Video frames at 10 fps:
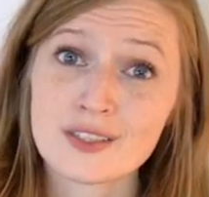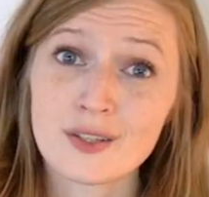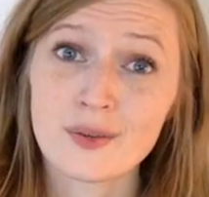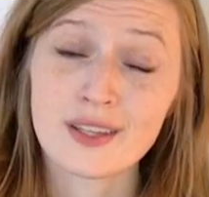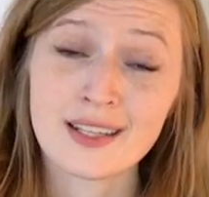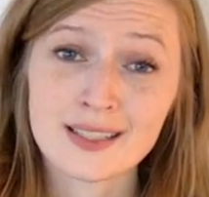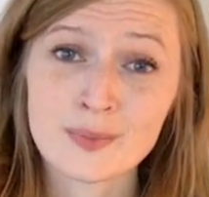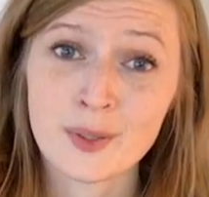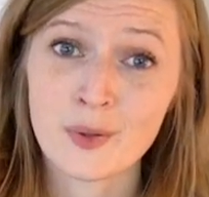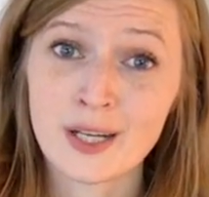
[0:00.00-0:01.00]
So the next
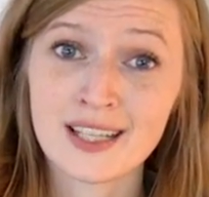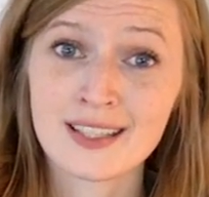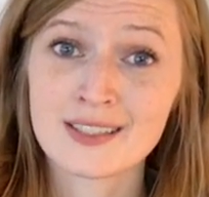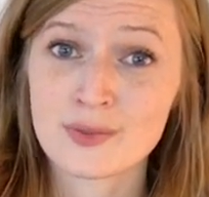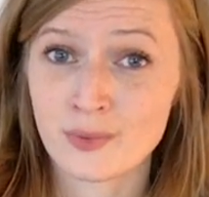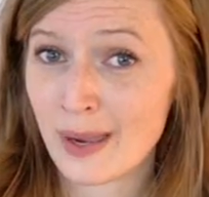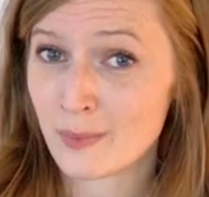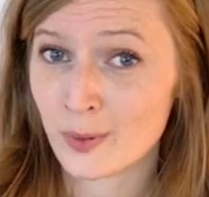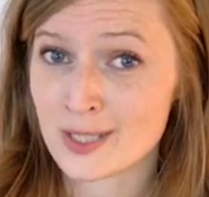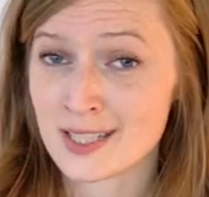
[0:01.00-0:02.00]
big one is
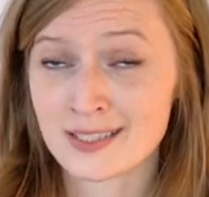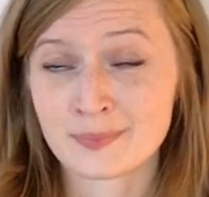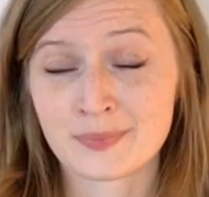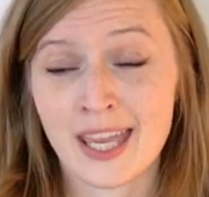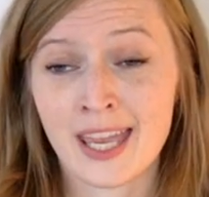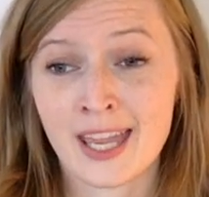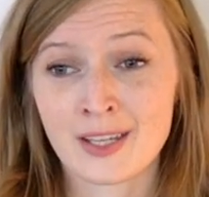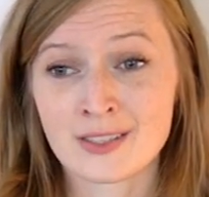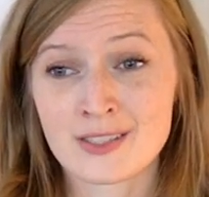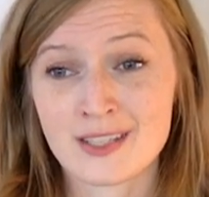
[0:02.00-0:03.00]
rat poison.
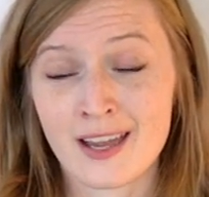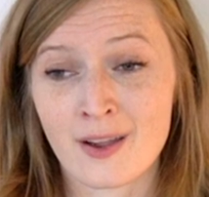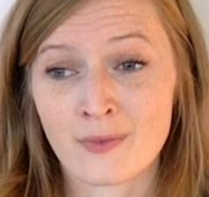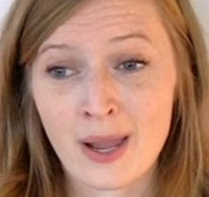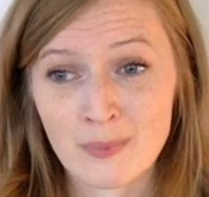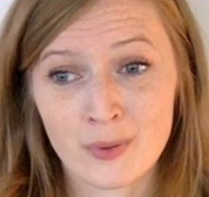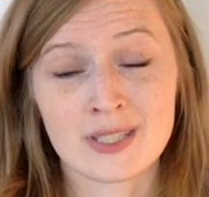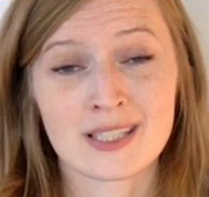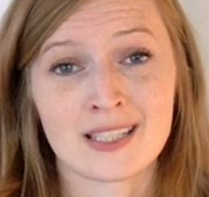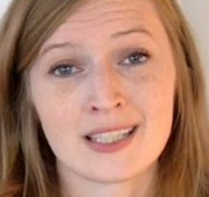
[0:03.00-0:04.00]
And uh, rat
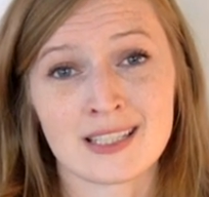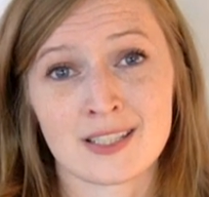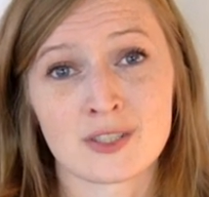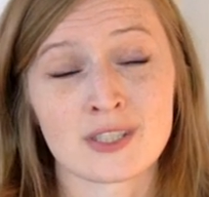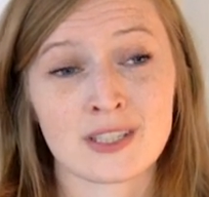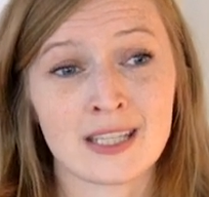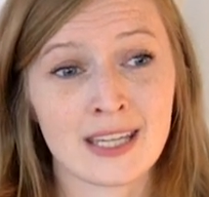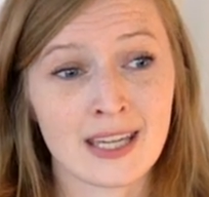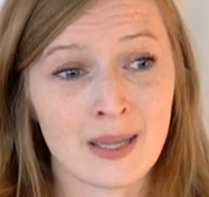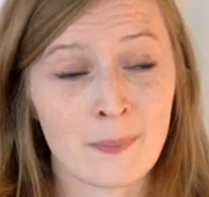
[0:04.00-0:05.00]
poison
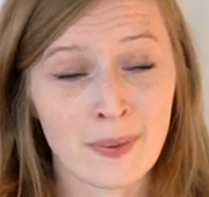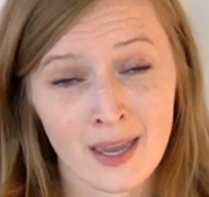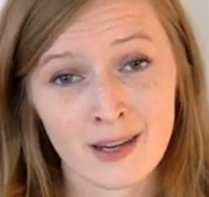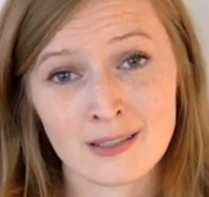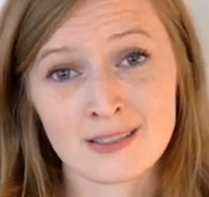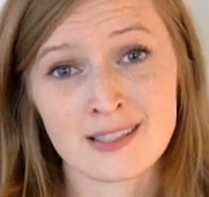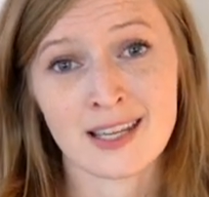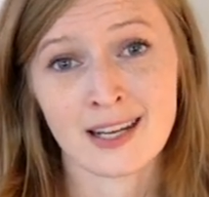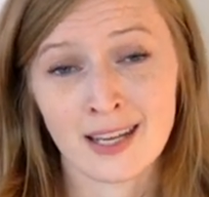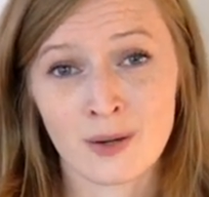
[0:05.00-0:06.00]
essentially impairs
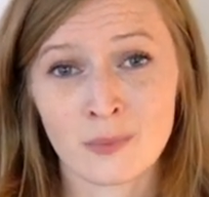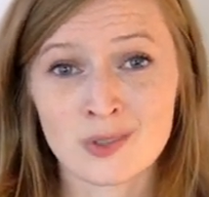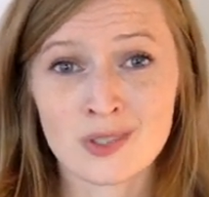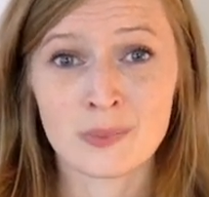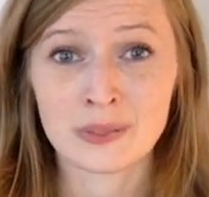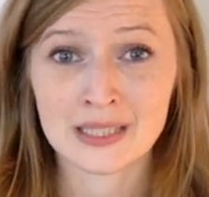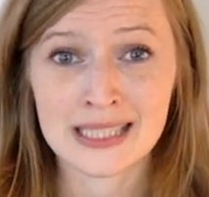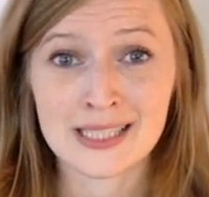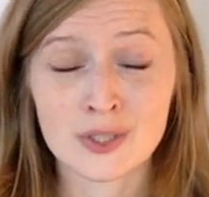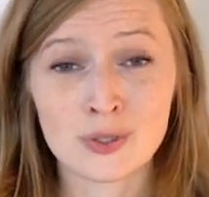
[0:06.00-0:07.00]
an animal's
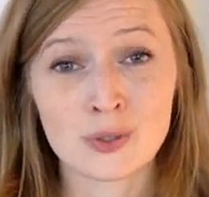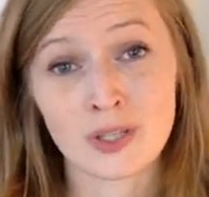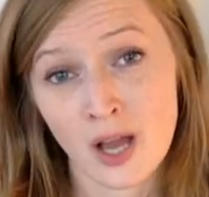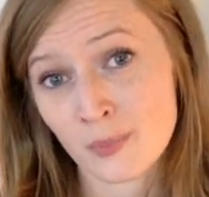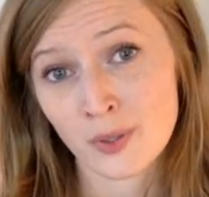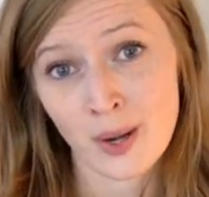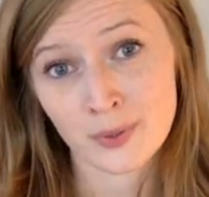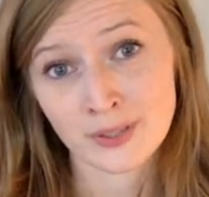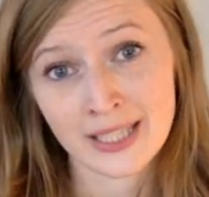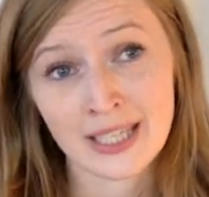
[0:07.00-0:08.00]
ability to clot
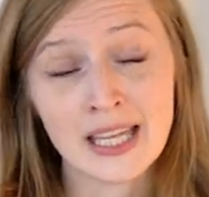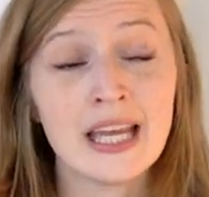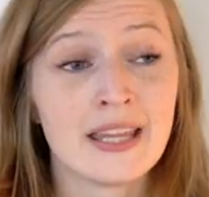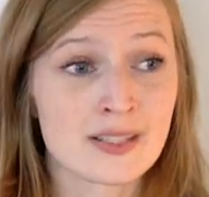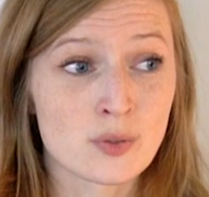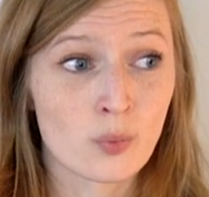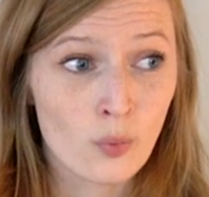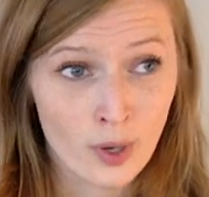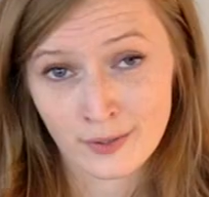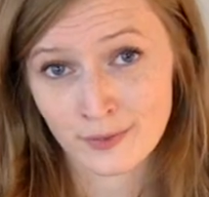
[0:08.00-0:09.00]
properly. That's
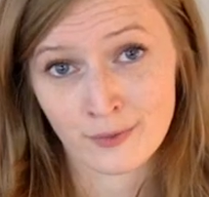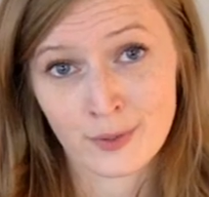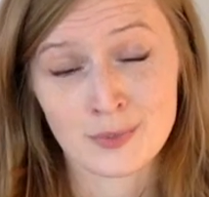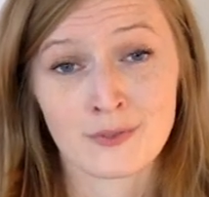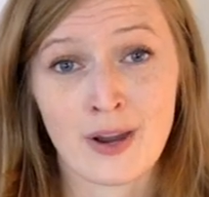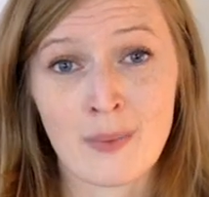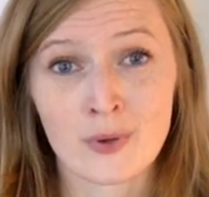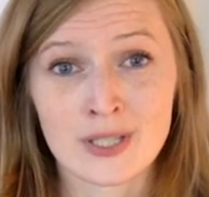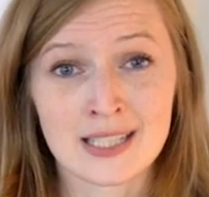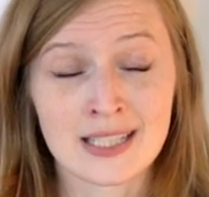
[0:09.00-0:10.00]
one of the forms of rat
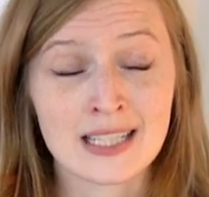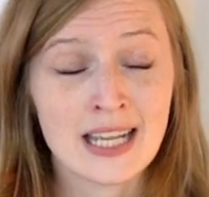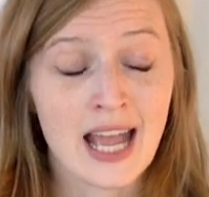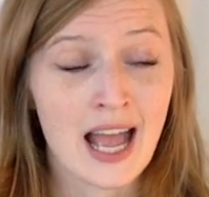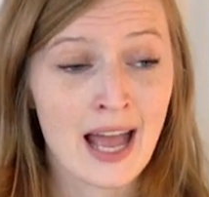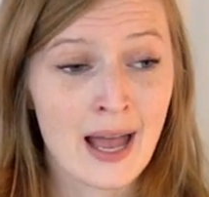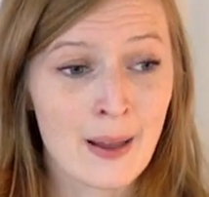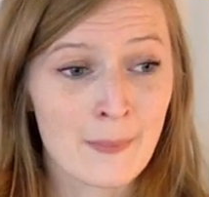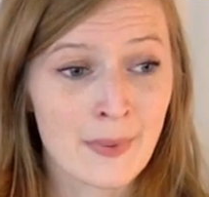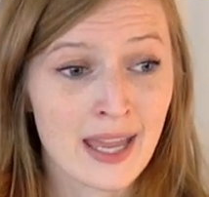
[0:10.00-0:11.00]
poison.
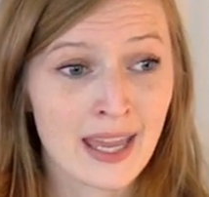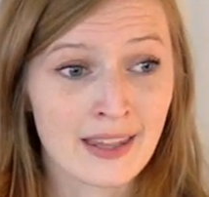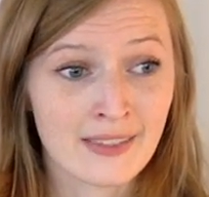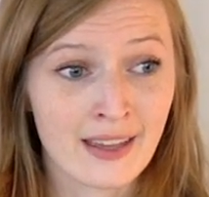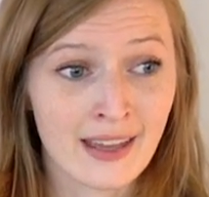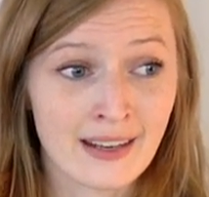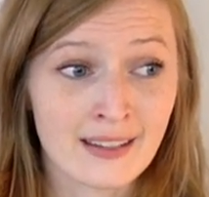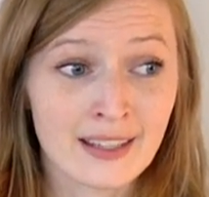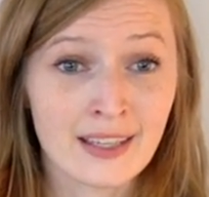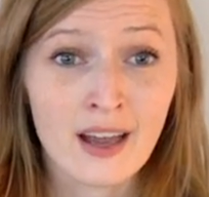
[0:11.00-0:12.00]
Um, and
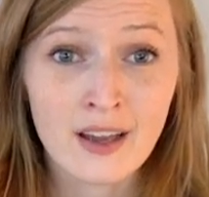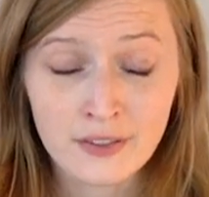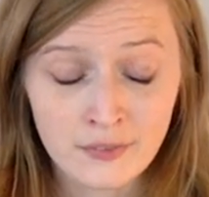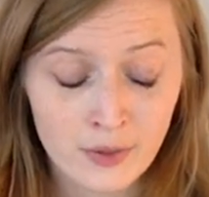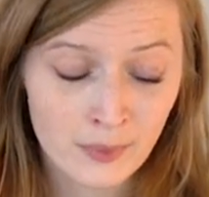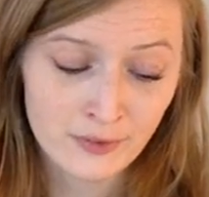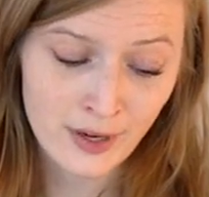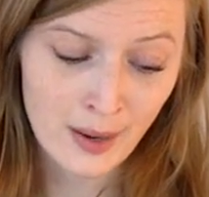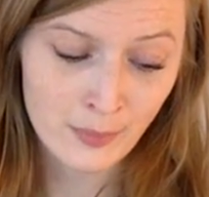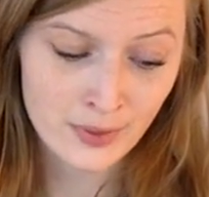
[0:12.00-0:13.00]
then the other form of
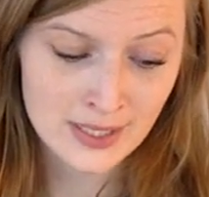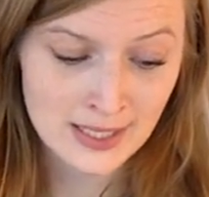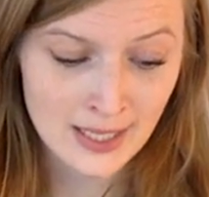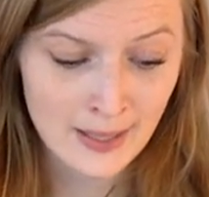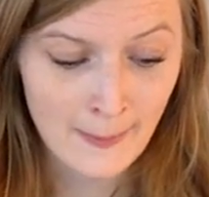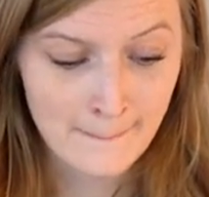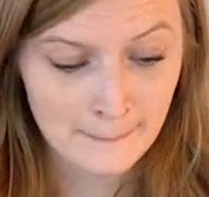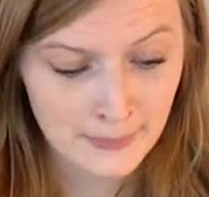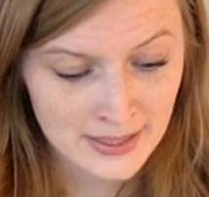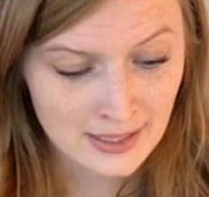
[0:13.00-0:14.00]
rat poison
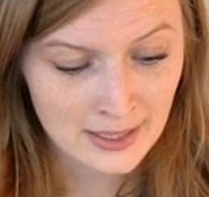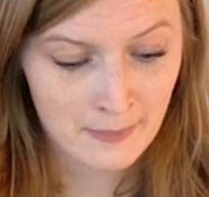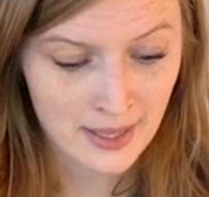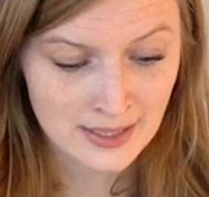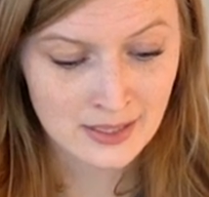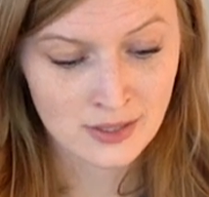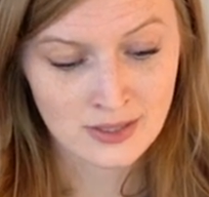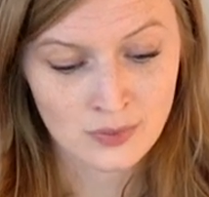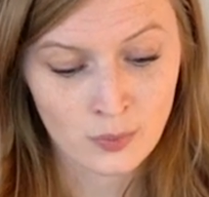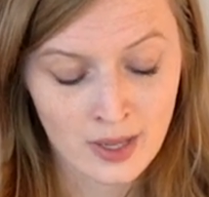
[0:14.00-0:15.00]
basically
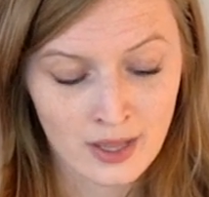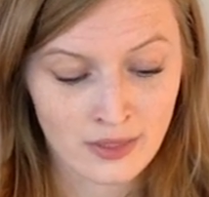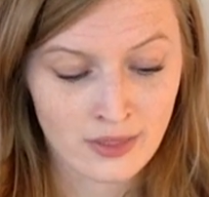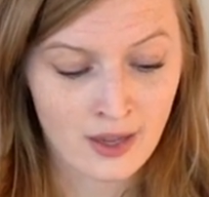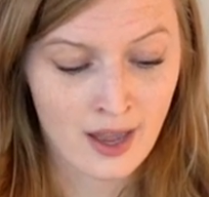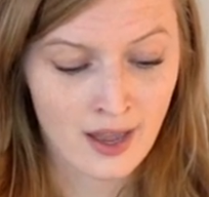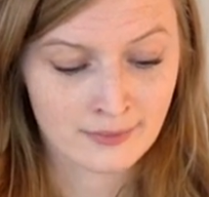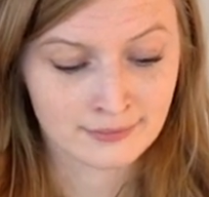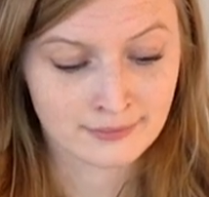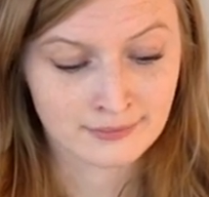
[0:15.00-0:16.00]
messes with
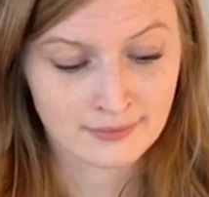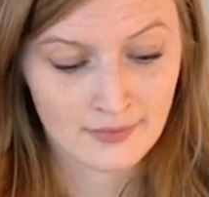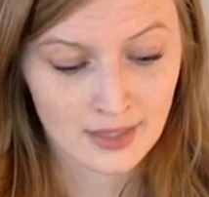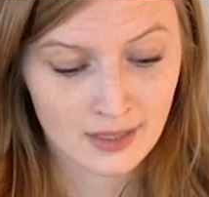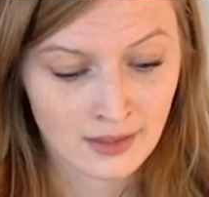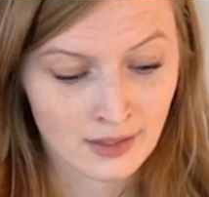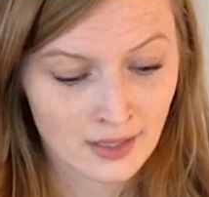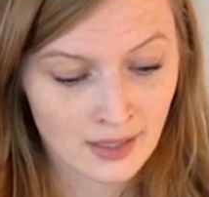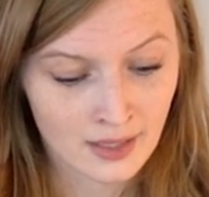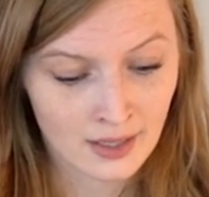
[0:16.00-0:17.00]
um,
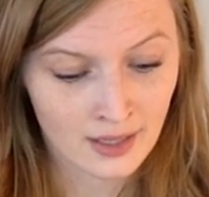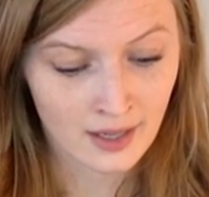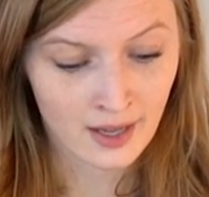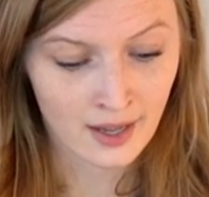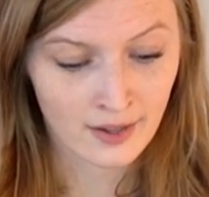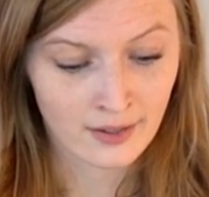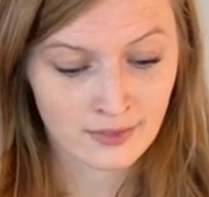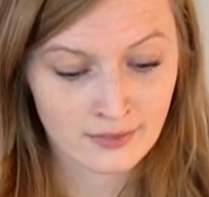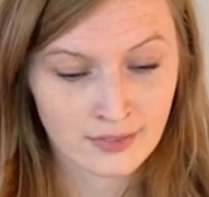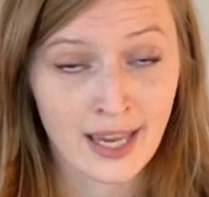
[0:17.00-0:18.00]
the
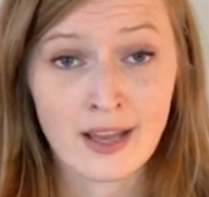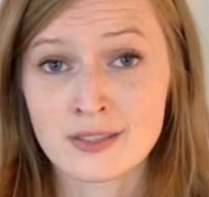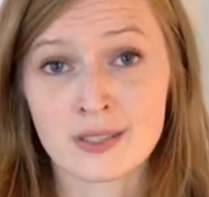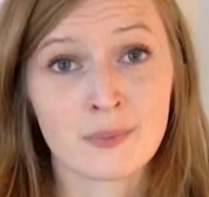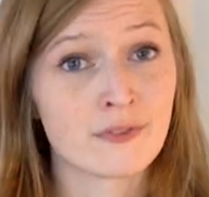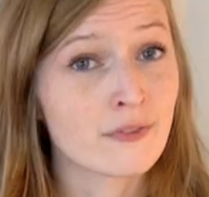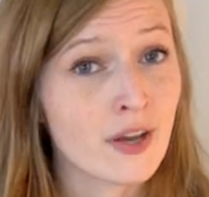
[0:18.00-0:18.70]
uh, calcium and